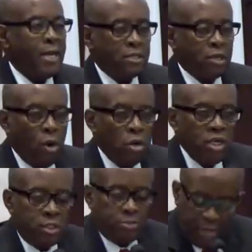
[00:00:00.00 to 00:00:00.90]
the Holy
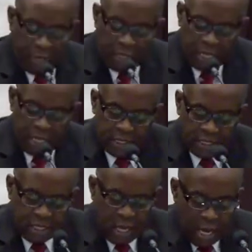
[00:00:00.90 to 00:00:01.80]
Spirit, is
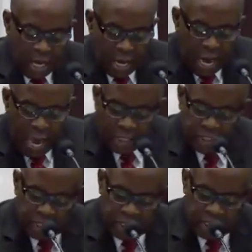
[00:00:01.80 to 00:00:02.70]
the
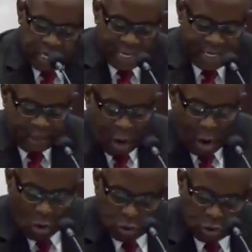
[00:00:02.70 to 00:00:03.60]
agent that
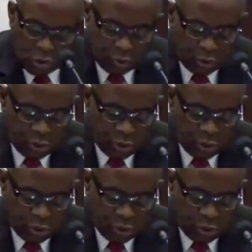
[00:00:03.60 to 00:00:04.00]
goes through the